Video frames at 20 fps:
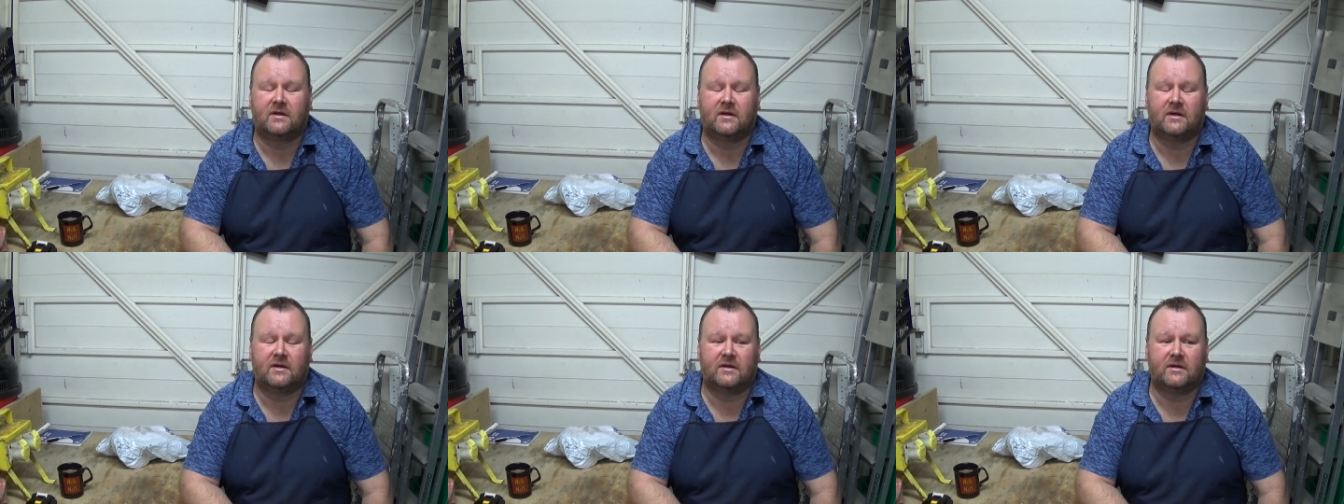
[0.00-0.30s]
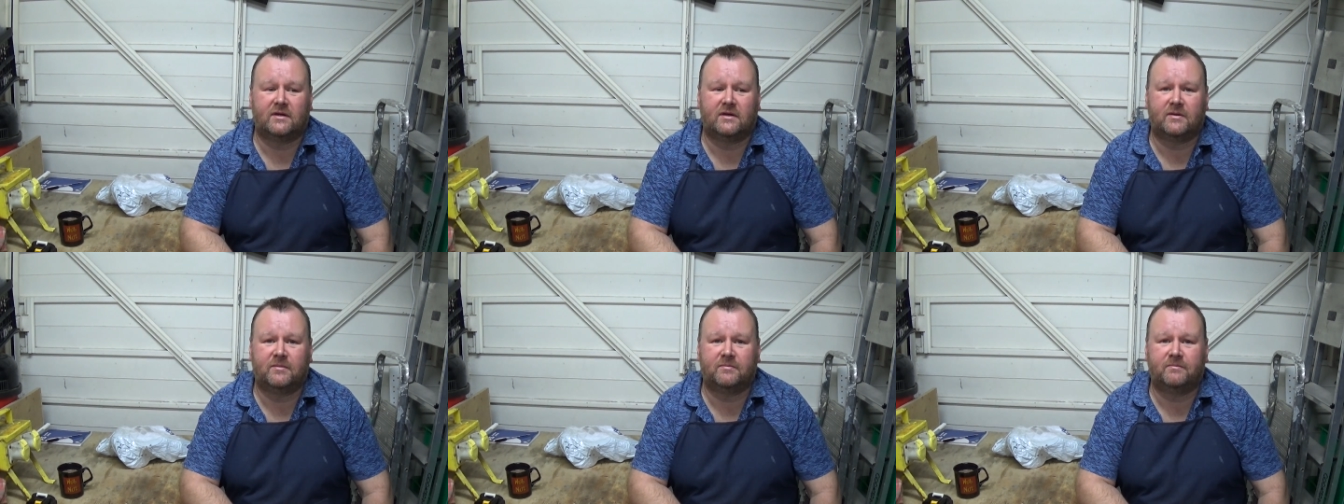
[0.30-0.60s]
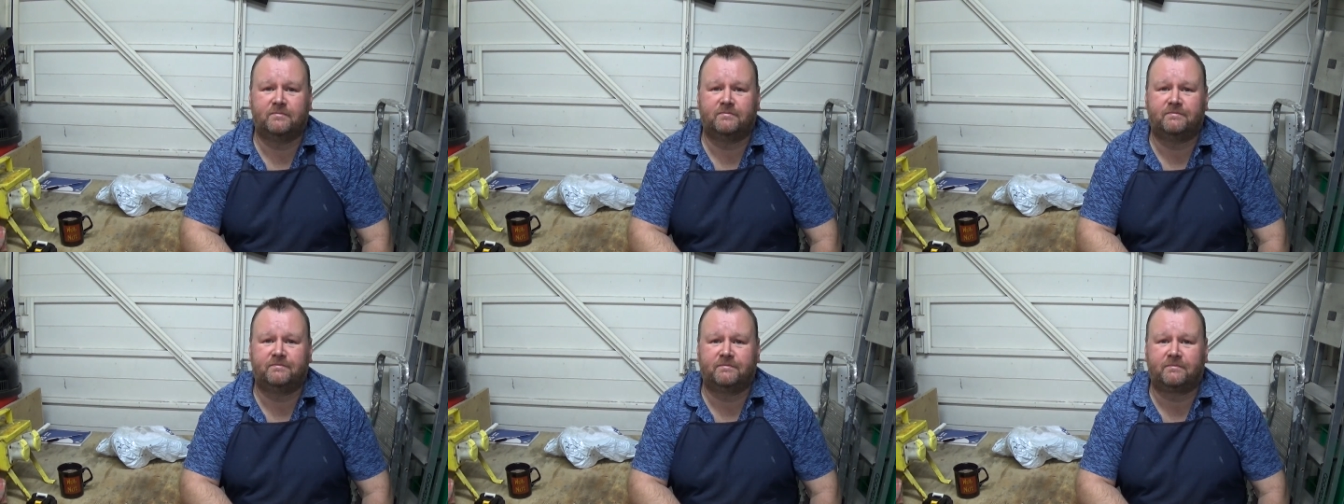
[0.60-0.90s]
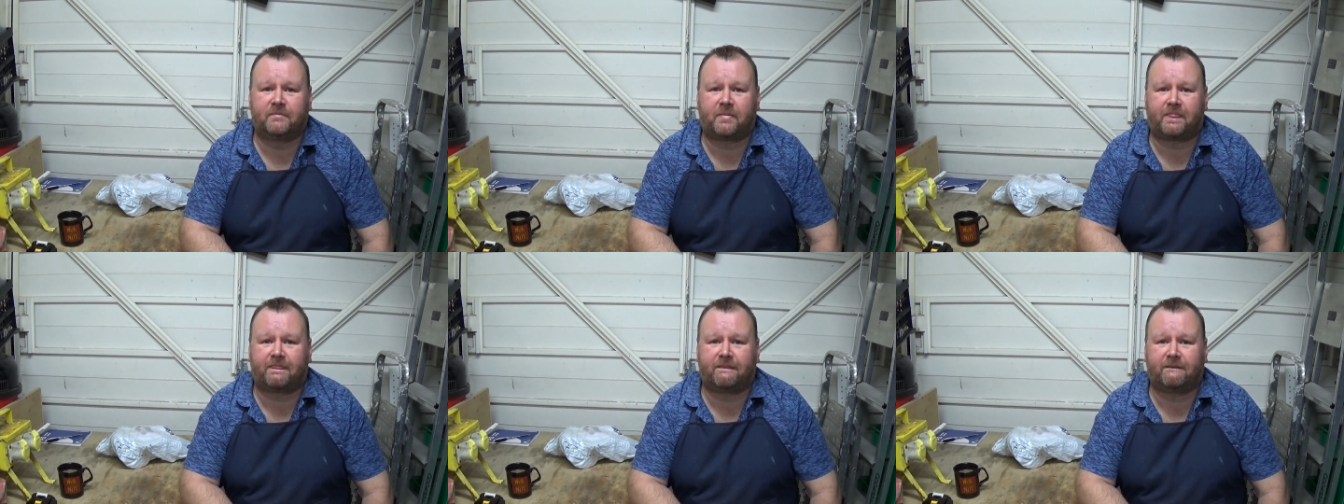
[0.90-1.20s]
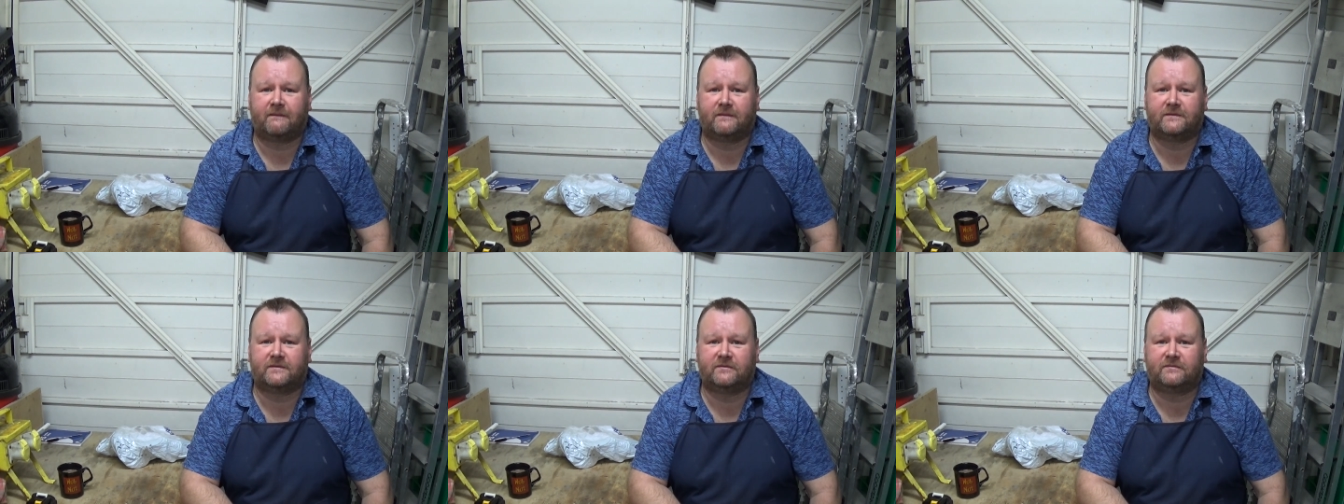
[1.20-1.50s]

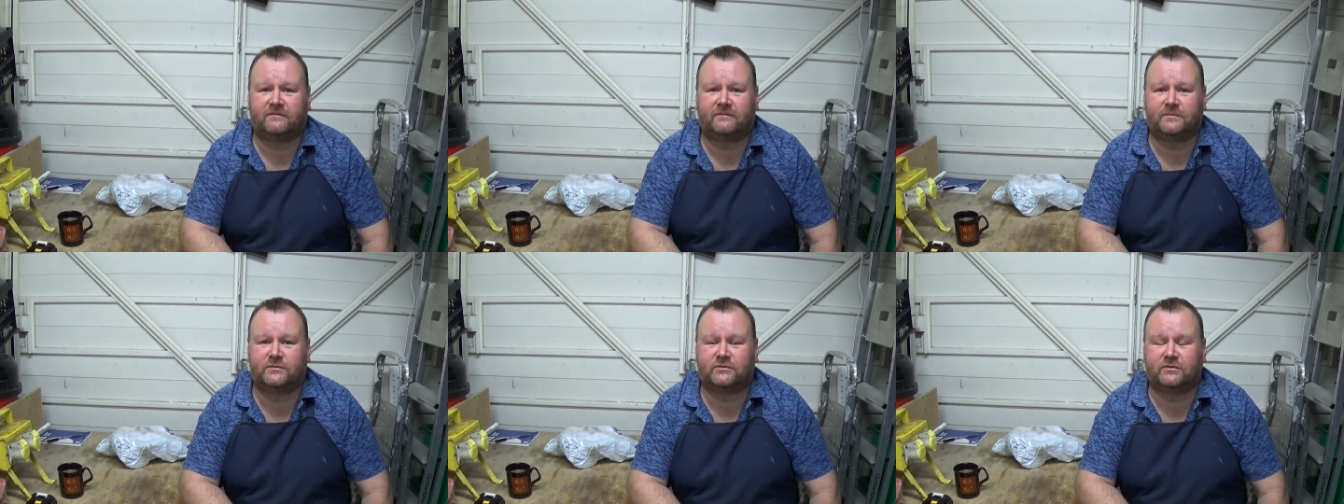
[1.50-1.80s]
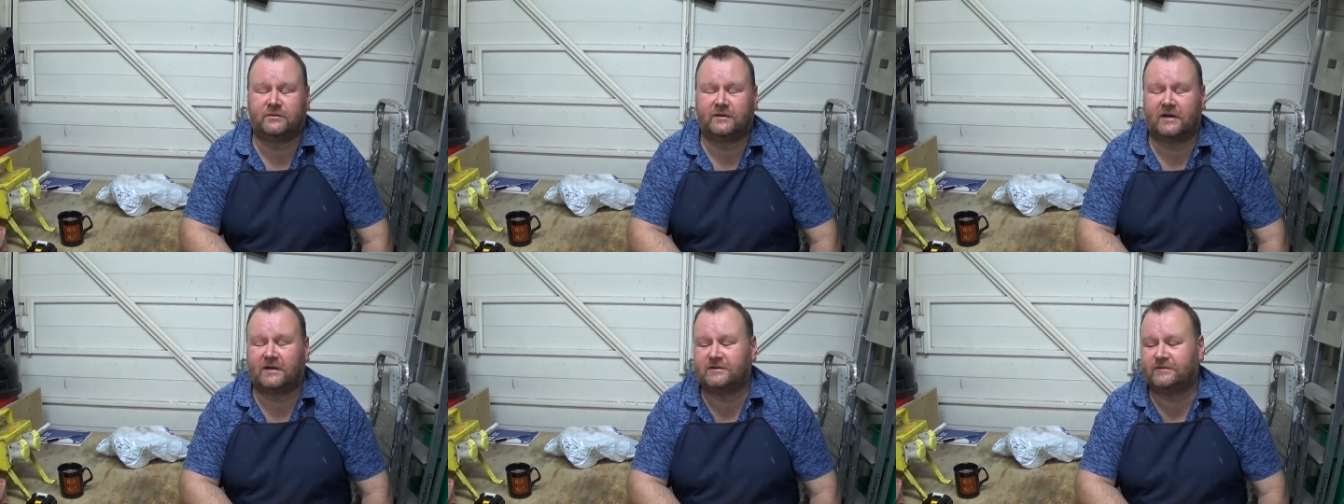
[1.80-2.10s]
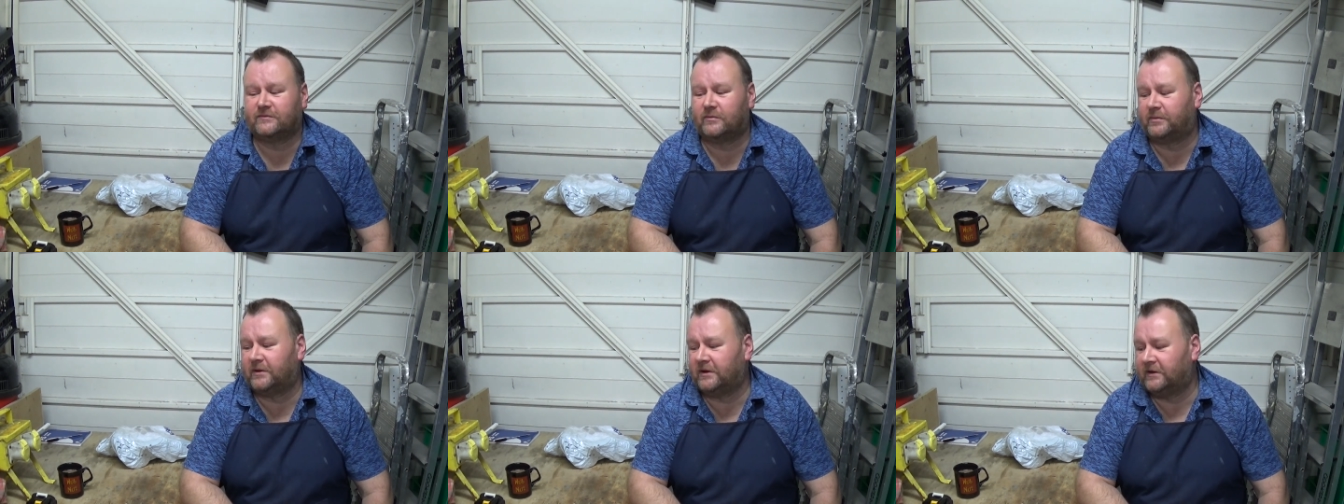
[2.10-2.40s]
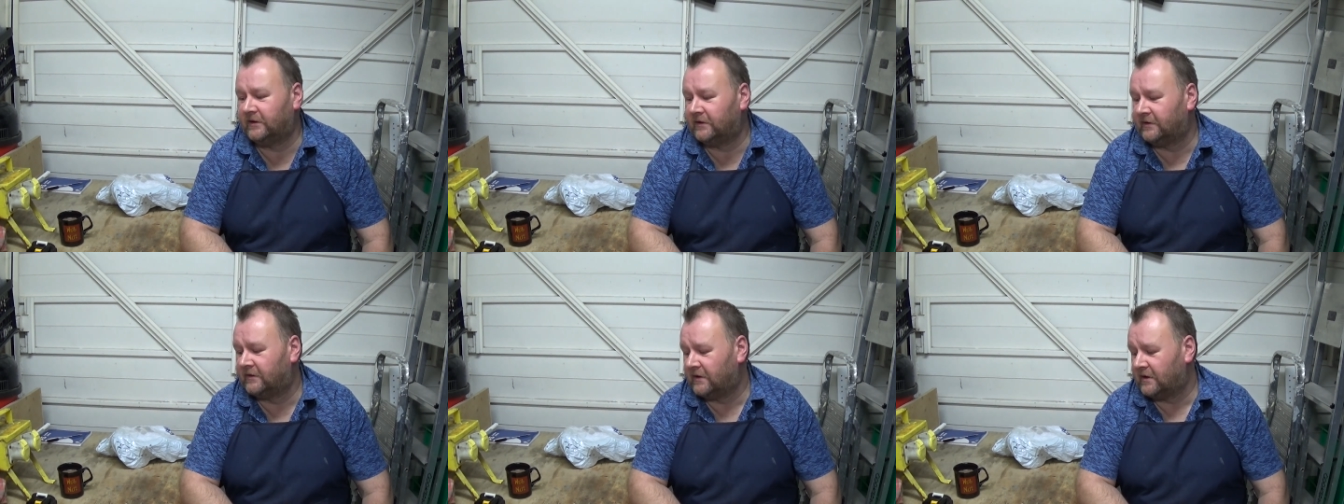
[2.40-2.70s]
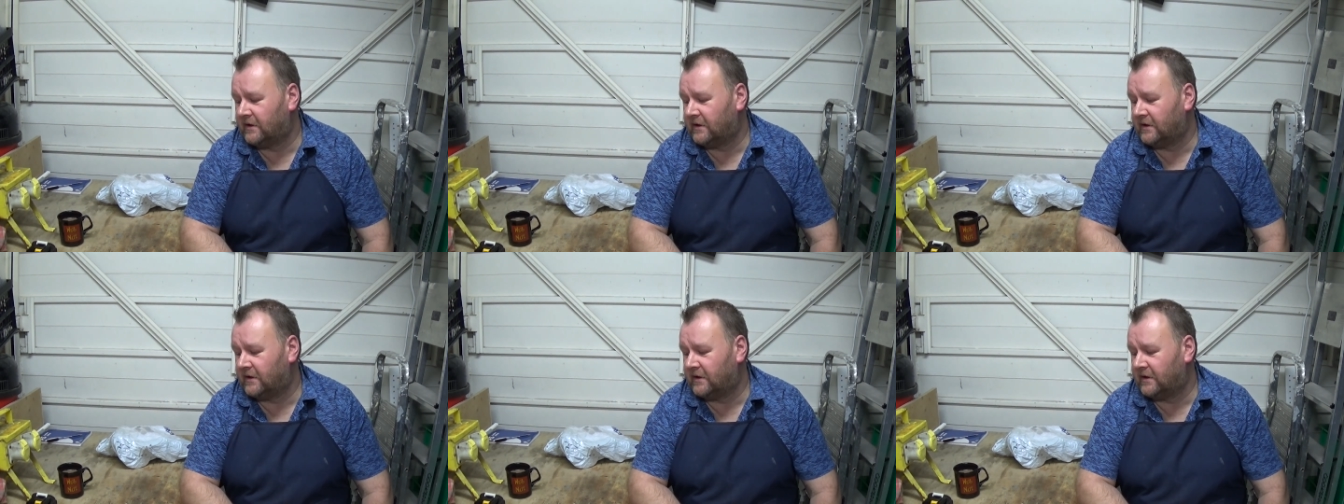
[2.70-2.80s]
It's a subjective opinion.